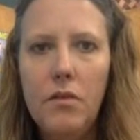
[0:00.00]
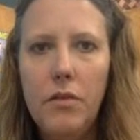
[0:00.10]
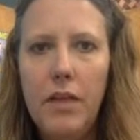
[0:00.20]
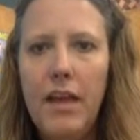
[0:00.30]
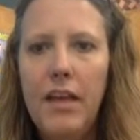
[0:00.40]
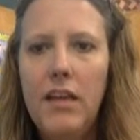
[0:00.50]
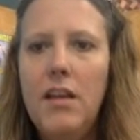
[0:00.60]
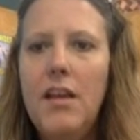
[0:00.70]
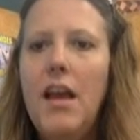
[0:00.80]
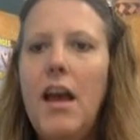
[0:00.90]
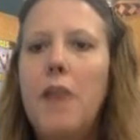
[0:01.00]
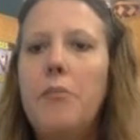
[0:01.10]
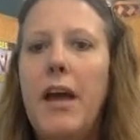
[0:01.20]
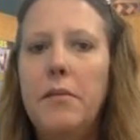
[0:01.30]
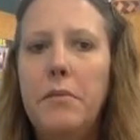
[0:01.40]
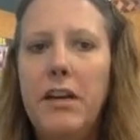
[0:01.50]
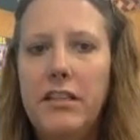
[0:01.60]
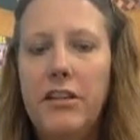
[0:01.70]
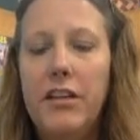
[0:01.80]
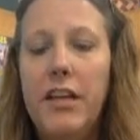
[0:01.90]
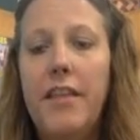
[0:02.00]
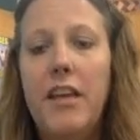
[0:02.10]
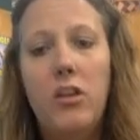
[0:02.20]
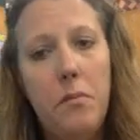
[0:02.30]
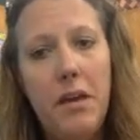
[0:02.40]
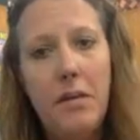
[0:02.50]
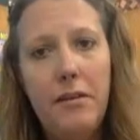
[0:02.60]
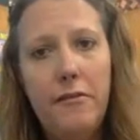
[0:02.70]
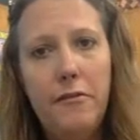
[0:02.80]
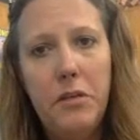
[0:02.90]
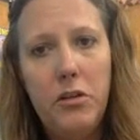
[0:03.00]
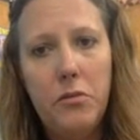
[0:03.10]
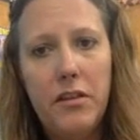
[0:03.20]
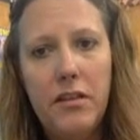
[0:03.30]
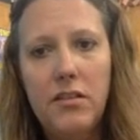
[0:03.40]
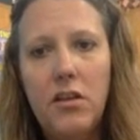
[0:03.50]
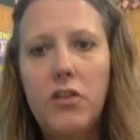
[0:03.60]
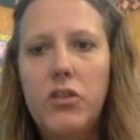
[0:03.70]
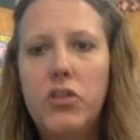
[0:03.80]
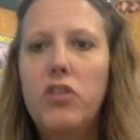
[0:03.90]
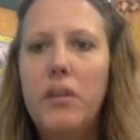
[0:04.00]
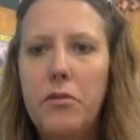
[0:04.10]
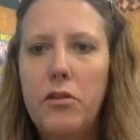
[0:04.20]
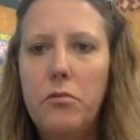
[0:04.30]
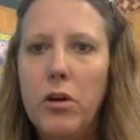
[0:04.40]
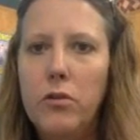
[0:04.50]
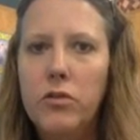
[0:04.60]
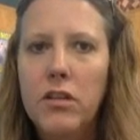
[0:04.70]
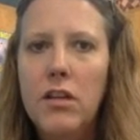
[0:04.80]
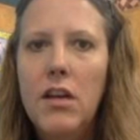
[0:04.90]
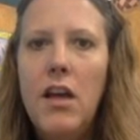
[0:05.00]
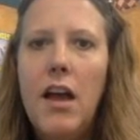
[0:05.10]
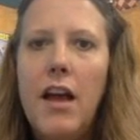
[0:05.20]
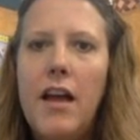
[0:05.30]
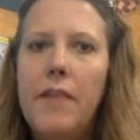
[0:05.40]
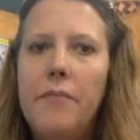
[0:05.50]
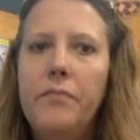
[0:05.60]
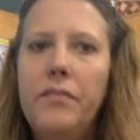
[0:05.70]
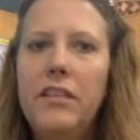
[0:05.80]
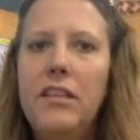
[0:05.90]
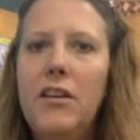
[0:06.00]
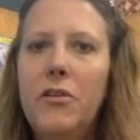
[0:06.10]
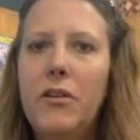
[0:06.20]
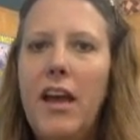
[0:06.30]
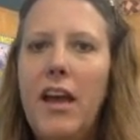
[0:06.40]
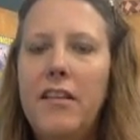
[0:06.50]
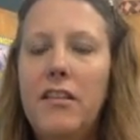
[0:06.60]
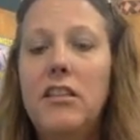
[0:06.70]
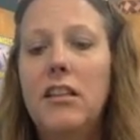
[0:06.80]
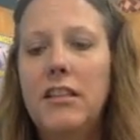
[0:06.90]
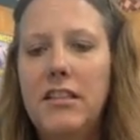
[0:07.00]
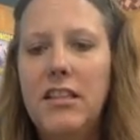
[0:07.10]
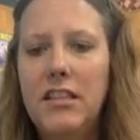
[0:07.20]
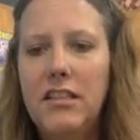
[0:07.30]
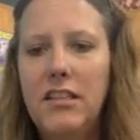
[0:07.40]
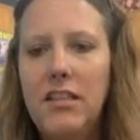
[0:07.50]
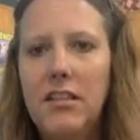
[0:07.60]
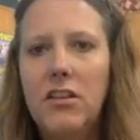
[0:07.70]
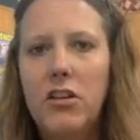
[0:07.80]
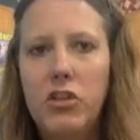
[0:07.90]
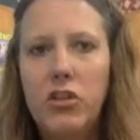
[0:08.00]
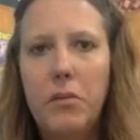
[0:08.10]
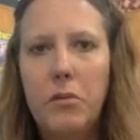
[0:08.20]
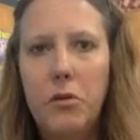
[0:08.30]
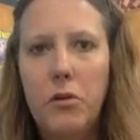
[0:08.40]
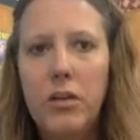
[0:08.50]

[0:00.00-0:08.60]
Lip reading: Okay, a bad bacteria that you may be familiar with is called strep throat. Okay, at least the disease is called strep throat.